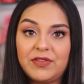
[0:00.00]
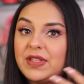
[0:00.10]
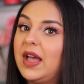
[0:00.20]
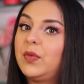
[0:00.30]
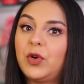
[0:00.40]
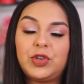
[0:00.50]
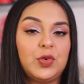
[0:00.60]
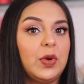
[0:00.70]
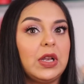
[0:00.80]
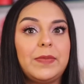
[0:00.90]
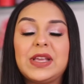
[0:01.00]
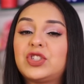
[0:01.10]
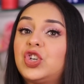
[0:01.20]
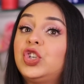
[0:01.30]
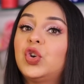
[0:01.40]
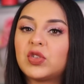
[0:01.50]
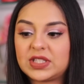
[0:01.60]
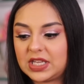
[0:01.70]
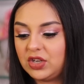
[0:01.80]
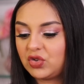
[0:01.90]
of that what you will based on your
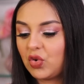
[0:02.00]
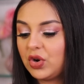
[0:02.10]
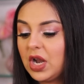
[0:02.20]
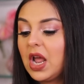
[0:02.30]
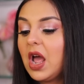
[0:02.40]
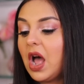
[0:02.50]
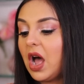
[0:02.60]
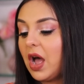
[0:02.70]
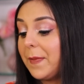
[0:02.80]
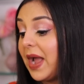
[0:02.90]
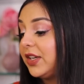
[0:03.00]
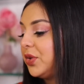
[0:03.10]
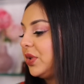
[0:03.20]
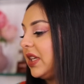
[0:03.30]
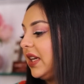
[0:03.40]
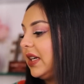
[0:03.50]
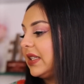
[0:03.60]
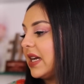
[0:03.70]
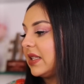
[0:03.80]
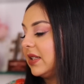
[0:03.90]
skin tone. I do think
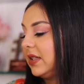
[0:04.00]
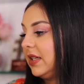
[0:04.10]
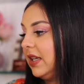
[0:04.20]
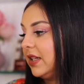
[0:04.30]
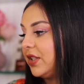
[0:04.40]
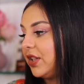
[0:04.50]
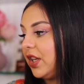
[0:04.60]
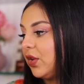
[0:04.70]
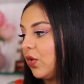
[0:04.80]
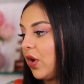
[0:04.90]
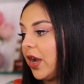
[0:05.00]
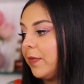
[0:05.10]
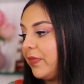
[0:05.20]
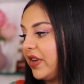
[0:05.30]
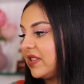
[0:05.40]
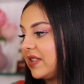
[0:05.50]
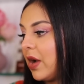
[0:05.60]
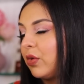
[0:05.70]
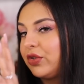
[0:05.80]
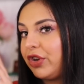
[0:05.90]
that the glittery, kind of pressed
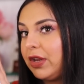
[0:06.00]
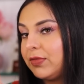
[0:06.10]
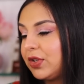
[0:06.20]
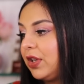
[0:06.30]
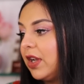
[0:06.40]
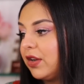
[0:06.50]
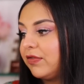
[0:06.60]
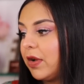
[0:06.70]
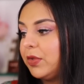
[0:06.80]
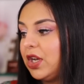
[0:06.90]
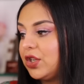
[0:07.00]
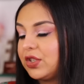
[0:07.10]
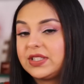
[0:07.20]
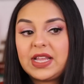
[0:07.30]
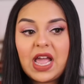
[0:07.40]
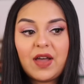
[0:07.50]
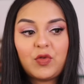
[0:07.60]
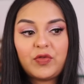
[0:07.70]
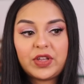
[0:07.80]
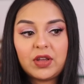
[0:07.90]
down cream to glitter formulations they have
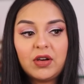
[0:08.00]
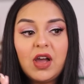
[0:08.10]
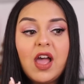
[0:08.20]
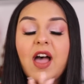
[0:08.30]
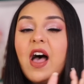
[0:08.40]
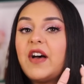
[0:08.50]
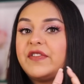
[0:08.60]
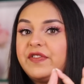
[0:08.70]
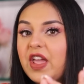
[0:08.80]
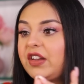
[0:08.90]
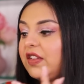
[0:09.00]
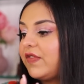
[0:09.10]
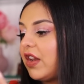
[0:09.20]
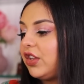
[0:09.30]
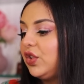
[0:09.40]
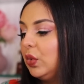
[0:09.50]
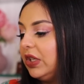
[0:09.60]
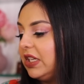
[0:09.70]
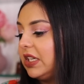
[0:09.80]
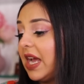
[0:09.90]
over here are very, very
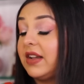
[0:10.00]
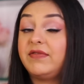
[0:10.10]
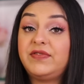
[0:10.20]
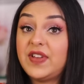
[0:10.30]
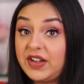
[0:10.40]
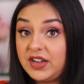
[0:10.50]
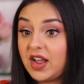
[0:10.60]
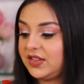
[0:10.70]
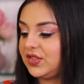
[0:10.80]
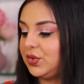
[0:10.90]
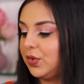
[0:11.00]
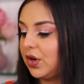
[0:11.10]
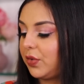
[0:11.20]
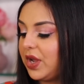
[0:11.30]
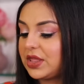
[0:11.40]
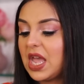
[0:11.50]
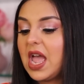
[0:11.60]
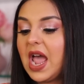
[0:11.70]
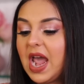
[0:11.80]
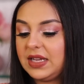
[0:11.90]
unique and very nice to work with.
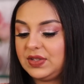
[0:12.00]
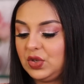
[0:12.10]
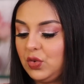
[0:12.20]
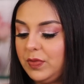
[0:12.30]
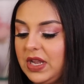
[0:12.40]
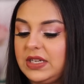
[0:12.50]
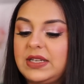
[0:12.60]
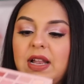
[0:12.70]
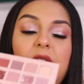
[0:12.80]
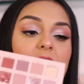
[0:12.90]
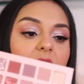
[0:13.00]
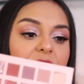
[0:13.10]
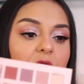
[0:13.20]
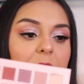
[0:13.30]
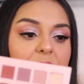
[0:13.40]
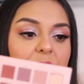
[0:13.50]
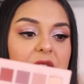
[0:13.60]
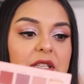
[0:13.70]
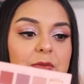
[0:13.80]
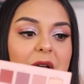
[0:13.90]
As you may tell from the way
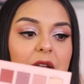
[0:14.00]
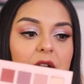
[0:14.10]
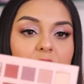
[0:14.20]
this palette